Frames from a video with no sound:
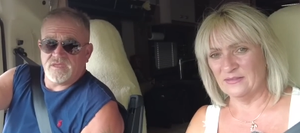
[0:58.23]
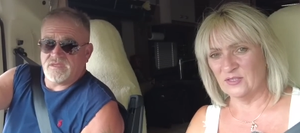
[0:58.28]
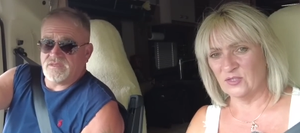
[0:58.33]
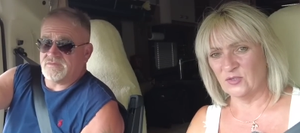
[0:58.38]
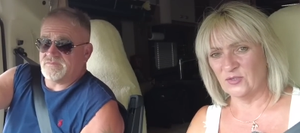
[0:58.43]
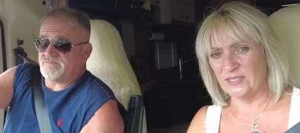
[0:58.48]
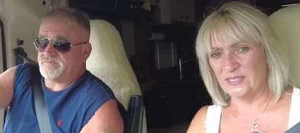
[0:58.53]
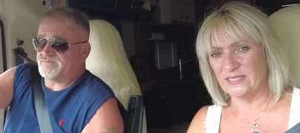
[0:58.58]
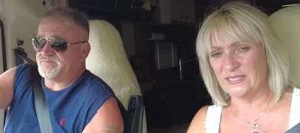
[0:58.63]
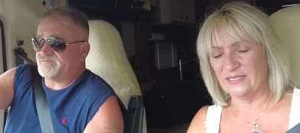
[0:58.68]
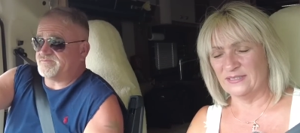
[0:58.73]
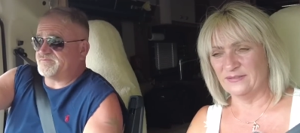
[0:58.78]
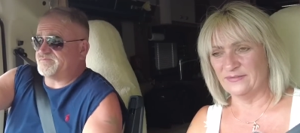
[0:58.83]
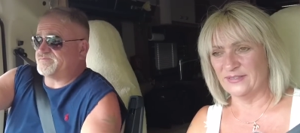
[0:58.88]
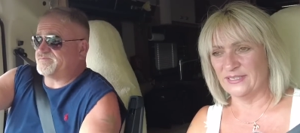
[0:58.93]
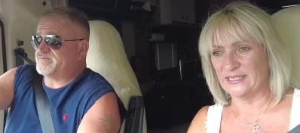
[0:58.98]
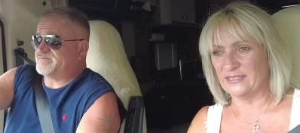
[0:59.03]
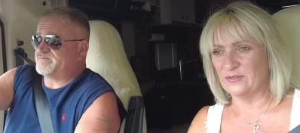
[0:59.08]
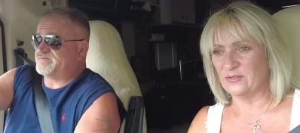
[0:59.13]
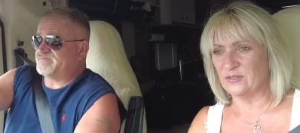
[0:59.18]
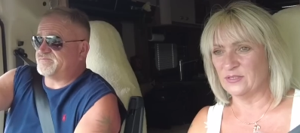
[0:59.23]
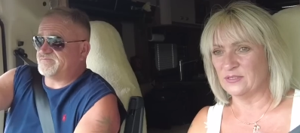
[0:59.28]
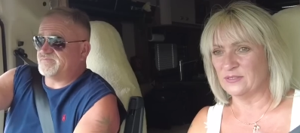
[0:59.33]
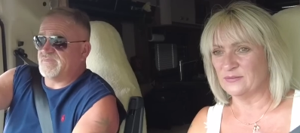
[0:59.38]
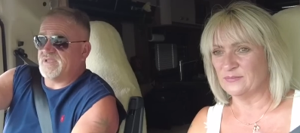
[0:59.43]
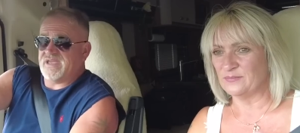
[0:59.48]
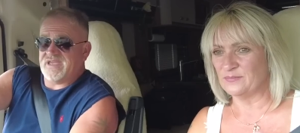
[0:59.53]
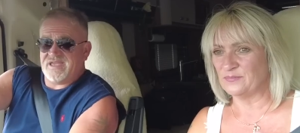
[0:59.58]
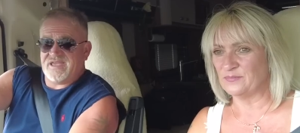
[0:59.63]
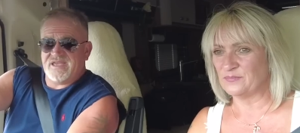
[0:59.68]
Speaker 1: sort yourself out.
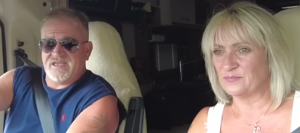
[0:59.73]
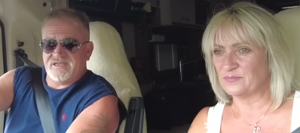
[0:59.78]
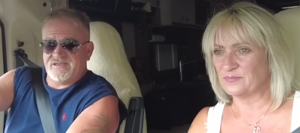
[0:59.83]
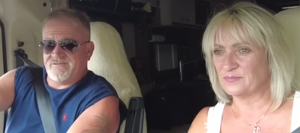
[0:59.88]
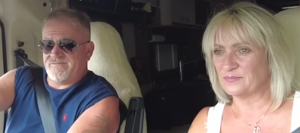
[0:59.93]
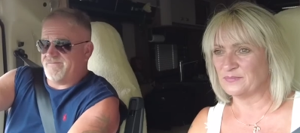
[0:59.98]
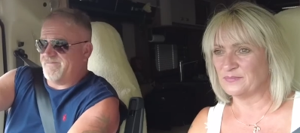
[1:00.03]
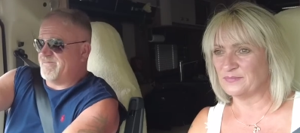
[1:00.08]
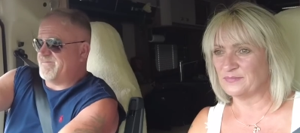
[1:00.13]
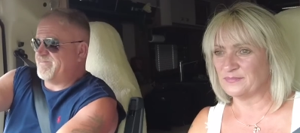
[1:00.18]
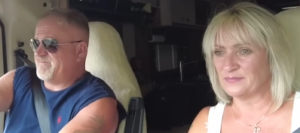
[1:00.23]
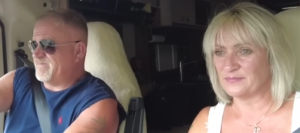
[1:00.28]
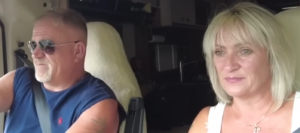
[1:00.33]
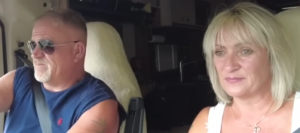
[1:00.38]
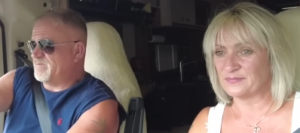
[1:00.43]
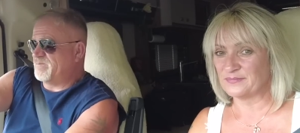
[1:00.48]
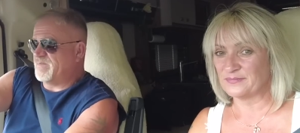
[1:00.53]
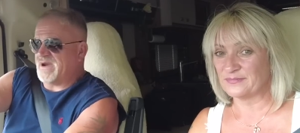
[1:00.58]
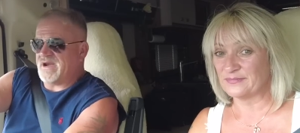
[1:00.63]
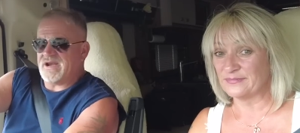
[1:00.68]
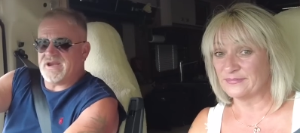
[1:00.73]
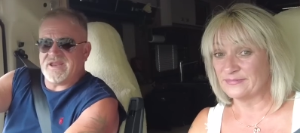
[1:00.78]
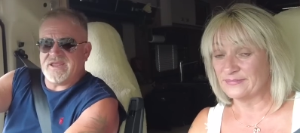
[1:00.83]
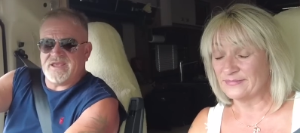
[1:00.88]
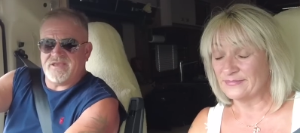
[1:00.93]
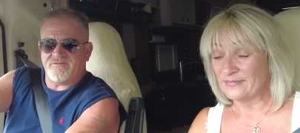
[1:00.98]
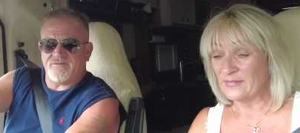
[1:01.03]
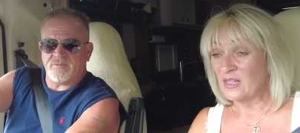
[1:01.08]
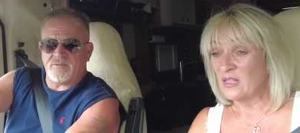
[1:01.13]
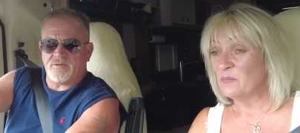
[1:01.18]
Speaker 2: Yeah.
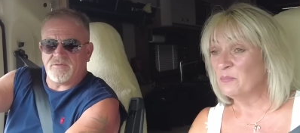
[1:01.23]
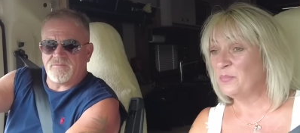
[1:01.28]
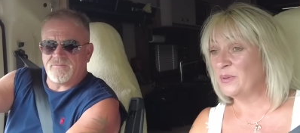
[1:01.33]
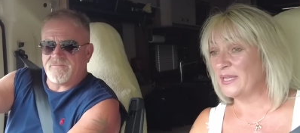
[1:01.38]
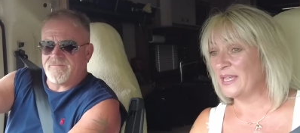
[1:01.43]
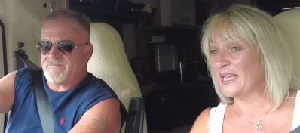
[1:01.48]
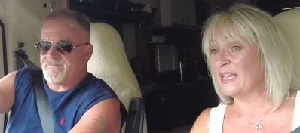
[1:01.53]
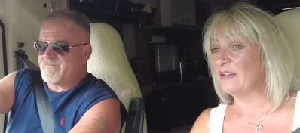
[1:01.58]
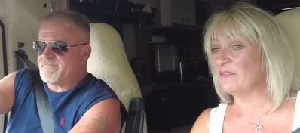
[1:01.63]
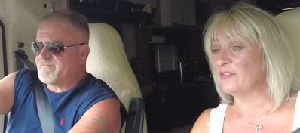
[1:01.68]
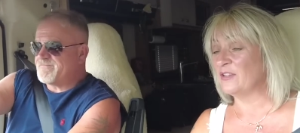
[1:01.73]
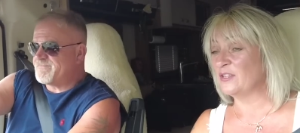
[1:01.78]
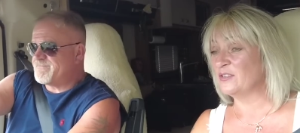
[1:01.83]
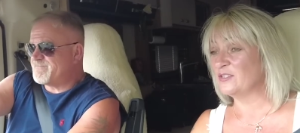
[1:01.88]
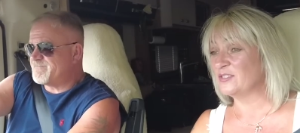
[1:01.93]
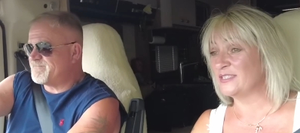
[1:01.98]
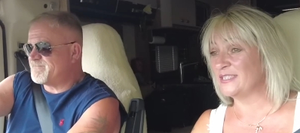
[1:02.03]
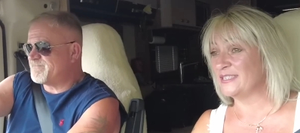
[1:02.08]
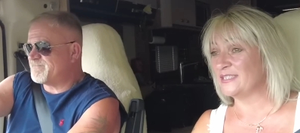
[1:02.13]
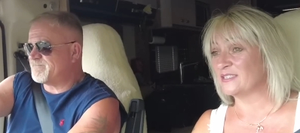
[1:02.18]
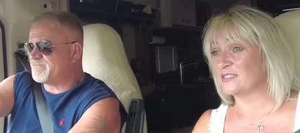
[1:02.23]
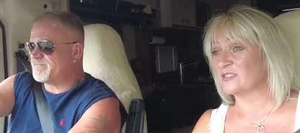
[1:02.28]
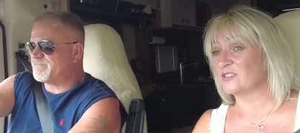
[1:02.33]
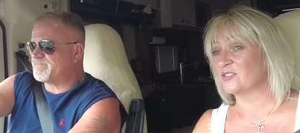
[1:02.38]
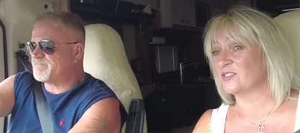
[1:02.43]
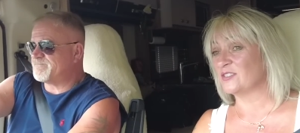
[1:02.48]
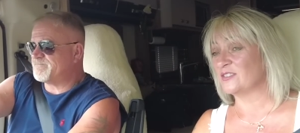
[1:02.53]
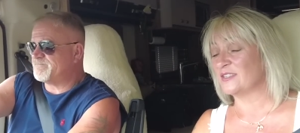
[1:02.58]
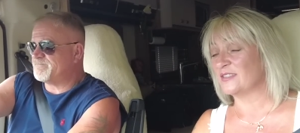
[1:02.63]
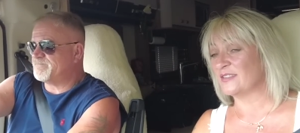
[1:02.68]
Unbelievable.
Speaker 1: But you have used it
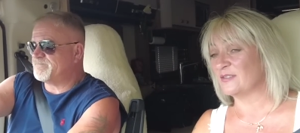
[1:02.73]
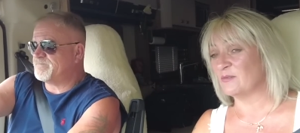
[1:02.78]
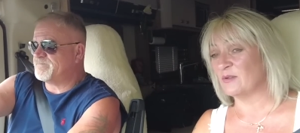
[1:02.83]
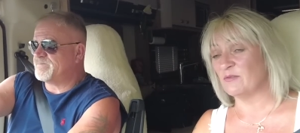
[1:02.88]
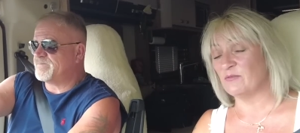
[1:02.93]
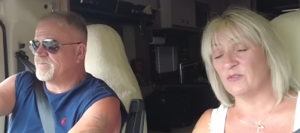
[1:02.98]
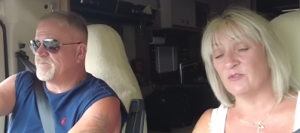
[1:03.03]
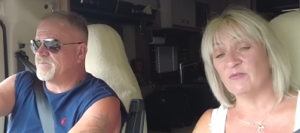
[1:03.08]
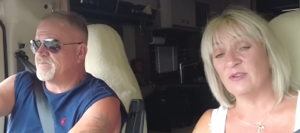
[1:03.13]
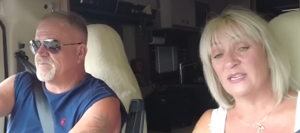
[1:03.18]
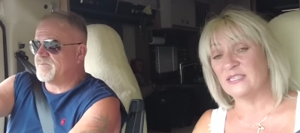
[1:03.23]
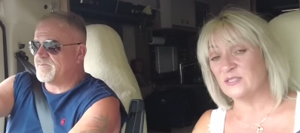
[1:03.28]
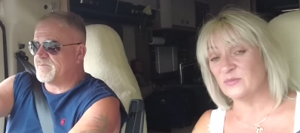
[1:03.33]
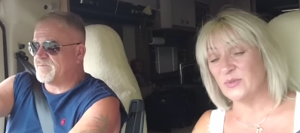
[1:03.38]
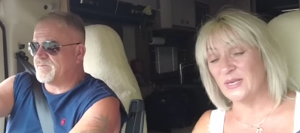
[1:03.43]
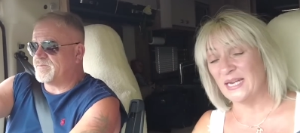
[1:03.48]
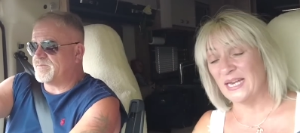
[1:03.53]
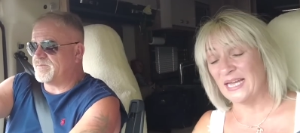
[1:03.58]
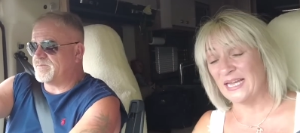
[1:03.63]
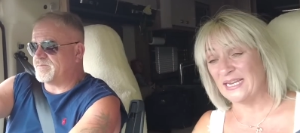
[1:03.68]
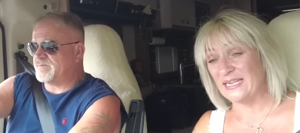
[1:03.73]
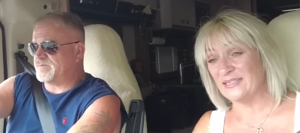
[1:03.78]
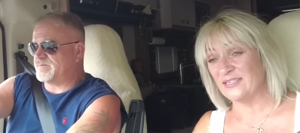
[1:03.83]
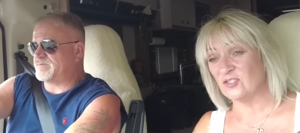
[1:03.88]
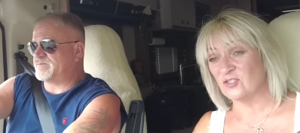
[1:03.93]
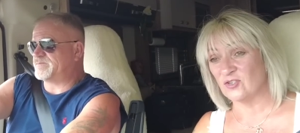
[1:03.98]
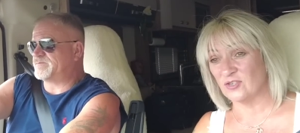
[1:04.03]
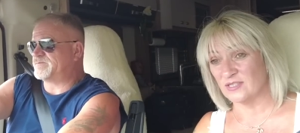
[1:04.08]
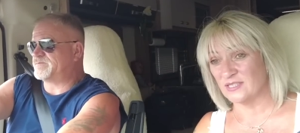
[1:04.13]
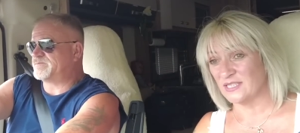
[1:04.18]
because the, the, reason we're late,
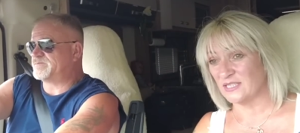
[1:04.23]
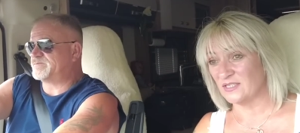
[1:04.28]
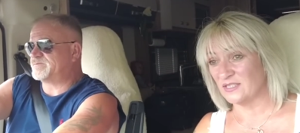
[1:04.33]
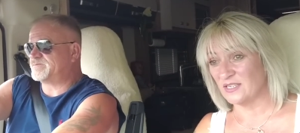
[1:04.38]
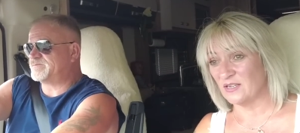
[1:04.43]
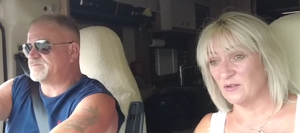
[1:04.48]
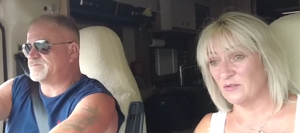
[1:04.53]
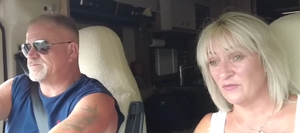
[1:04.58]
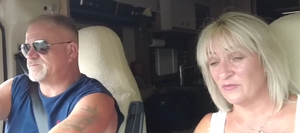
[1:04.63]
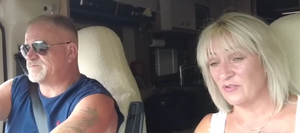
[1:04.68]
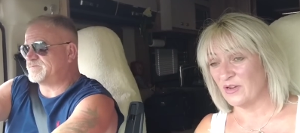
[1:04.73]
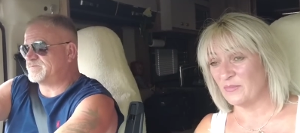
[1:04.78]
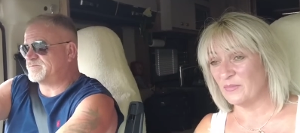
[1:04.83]
the trucks had to go in for